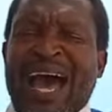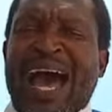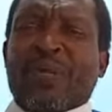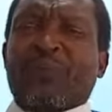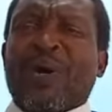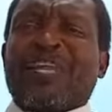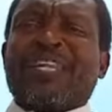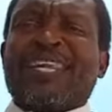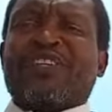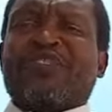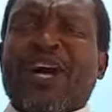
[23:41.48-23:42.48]
And when
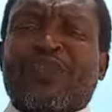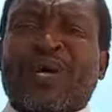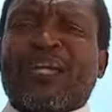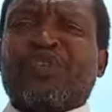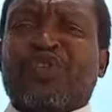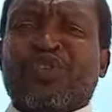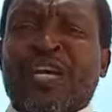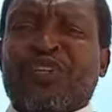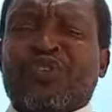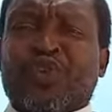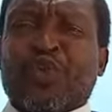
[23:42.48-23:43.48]
they tried to
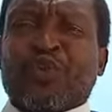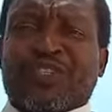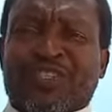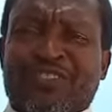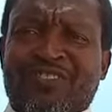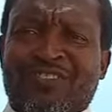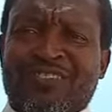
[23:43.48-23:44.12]
induce